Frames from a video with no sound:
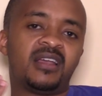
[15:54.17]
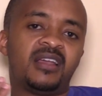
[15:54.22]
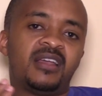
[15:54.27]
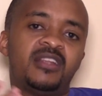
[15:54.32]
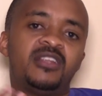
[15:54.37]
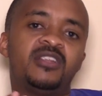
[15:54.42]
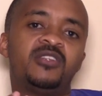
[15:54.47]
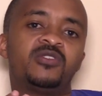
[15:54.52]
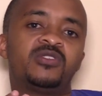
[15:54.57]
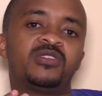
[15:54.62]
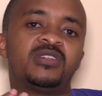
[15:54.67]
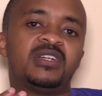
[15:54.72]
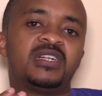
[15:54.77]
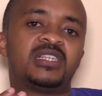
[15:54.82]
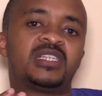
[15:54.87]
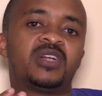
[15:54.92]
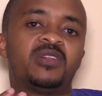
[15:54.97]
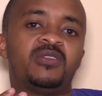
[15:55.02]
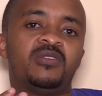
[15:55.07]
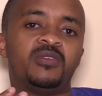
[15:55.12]
news
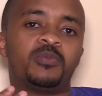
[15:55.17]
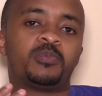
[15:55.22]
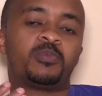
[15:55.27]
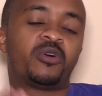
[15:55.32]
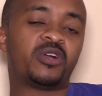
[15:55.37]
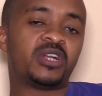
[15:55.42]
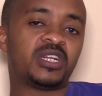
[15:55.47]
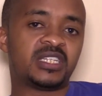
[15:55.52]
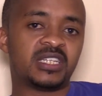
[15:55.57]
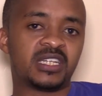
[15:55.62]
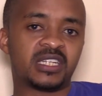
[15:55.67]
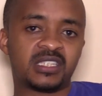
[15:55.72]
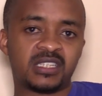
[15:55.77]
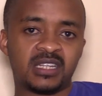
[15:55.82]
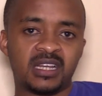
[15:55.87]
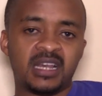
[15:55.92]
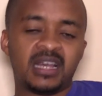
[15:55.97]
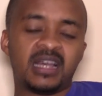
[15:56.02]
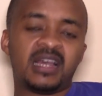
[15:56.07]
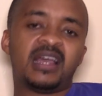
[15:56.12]
related to politics.
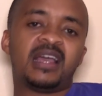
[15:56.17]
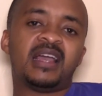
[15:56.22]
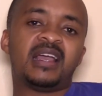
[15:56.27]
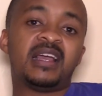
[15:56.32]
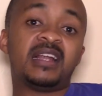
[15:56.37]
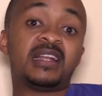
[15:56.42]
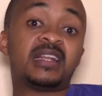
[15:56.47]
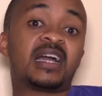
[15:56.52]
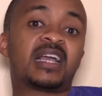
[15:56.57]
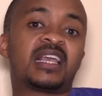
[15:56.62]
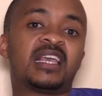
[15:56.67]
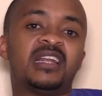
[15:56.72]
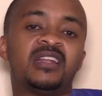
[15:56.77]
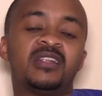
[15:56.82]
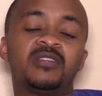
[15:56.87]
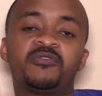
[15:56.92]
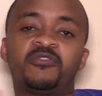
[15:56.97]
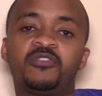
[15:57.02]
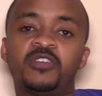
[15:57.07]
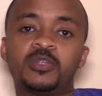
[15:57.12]
And again,
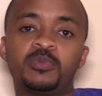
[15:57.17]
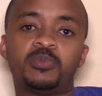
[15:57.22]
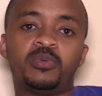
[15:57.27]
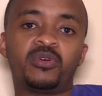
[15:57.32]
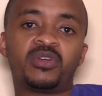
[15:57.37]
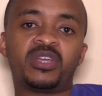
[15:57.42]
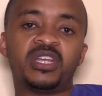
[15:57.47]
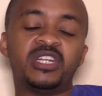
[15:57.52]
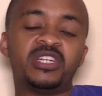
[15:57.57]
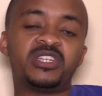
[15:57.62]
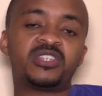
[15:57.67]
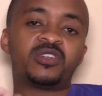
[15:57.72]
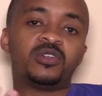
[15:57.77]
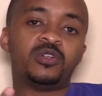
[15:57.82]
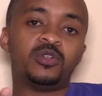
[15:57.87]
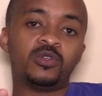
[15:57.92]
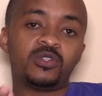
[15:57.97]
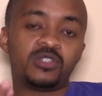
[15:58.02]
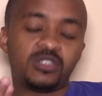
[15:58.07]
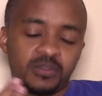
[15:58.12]
Facebook
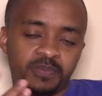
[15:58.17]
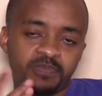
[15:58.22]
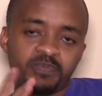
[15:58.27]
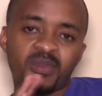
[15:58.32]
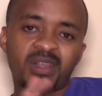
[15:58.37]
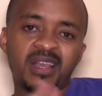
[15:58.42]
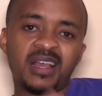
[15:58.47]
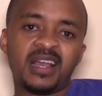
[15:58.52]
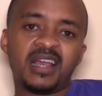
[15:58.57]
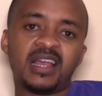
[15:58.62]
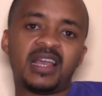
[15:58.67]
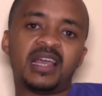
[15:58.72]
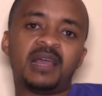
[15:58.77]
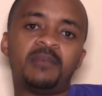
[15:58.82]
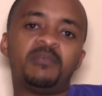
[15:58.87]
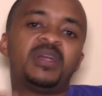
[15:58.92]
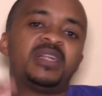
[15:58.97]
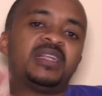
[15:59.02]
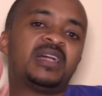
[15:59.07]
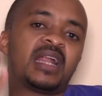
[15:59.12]
introduced,
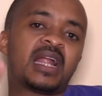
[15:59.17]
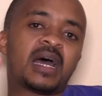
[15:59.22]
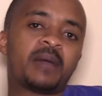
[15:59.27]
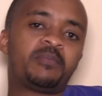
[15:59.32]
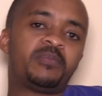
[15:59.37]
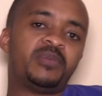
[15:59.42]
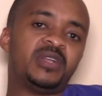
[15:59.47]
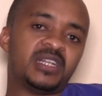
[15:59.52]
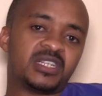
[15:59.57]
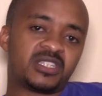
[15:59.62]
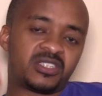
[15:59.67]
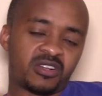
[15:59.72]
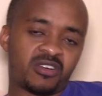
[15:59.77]
made an update